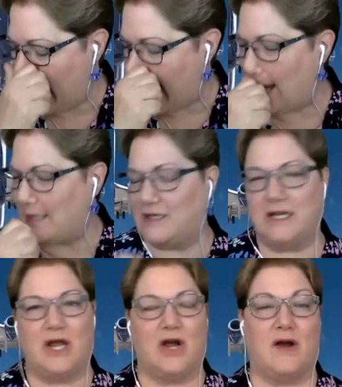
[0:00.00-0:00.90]
and
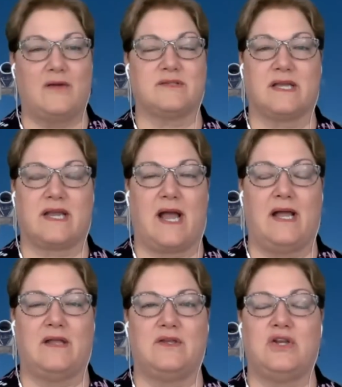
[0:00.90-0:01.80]
you know i was like
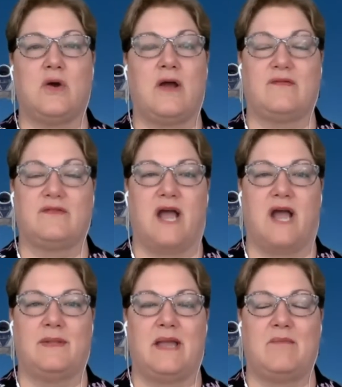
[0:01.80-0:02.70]
I, you don't have
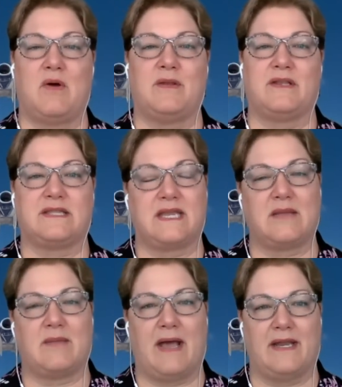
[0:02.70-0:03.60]
time in that moment to think
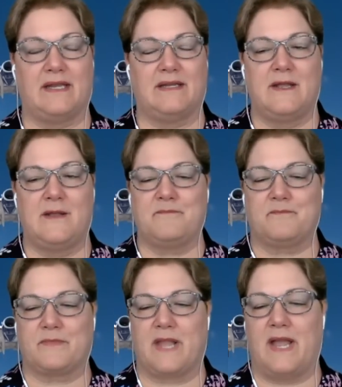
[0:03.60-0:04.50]
about it
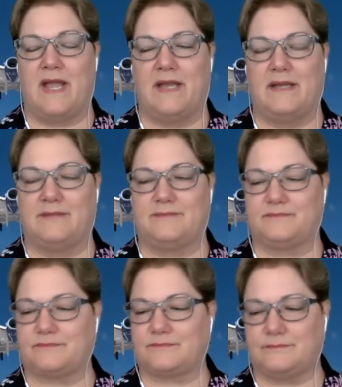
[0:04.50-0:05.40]
and
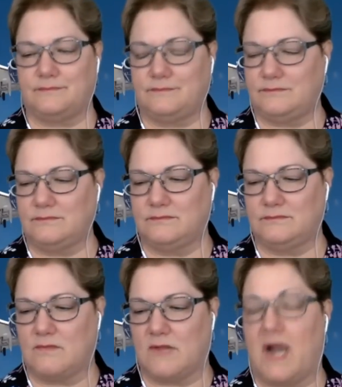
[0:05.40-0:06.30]

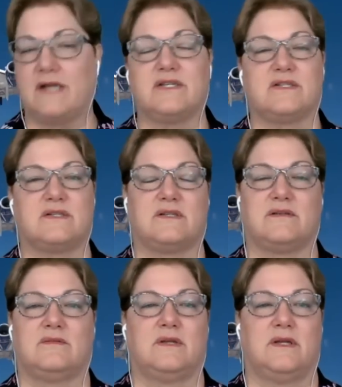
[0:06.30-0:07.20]
i just
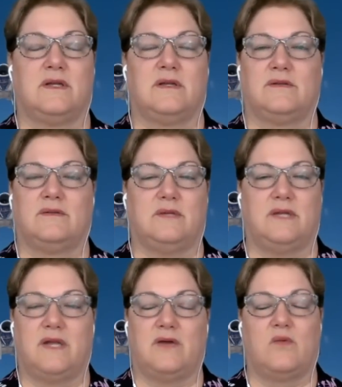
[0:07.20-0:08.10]
you
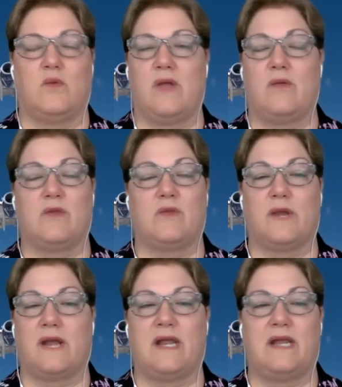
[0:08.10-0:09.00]
know went with
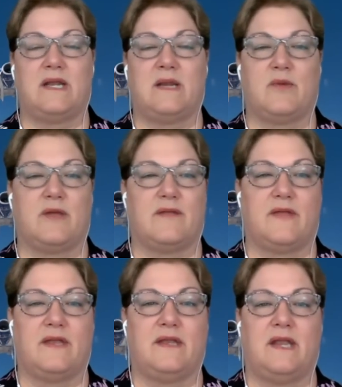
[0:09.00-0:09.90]
what i ended up with
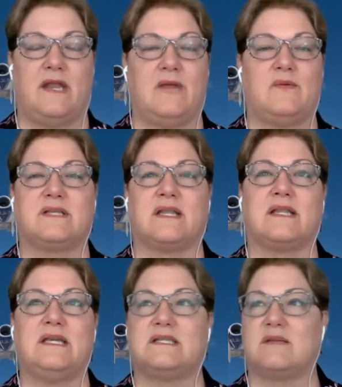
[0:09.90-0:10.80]
and and it was the
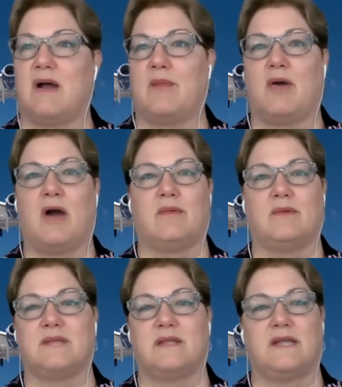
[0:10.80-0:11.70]
least of my
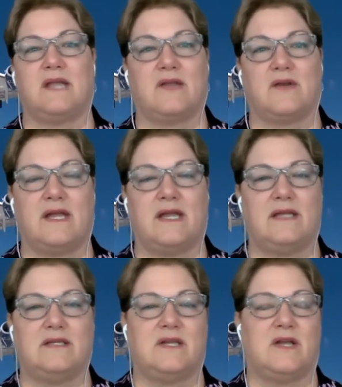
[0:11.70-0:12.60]
problems on the other
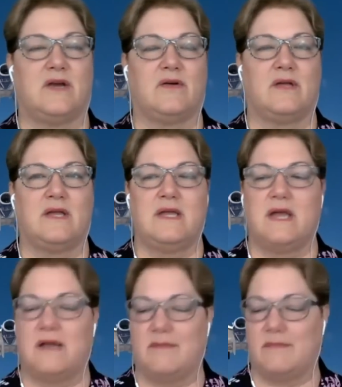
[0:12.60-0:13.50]
end you know
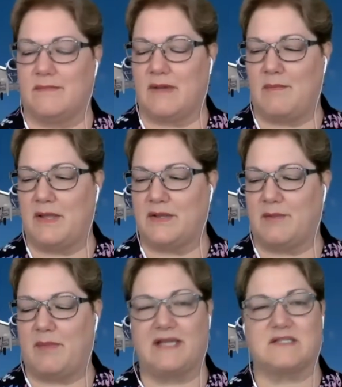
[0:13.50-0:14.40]
um, my mother
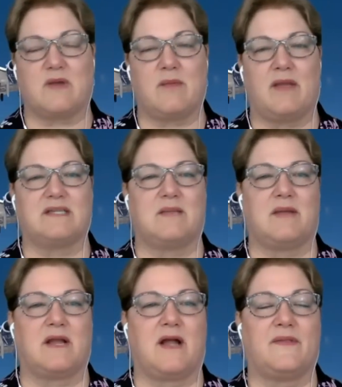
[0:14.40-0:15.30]
had passed away by the time I
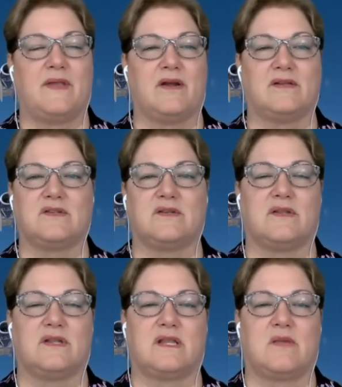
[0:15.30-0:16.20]
got there. And so
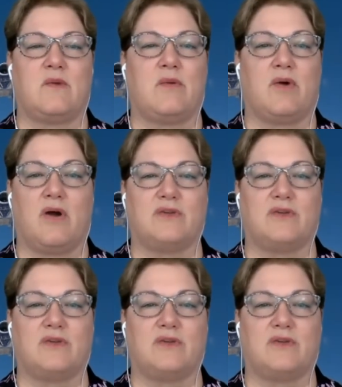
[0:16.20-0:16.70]
then we were all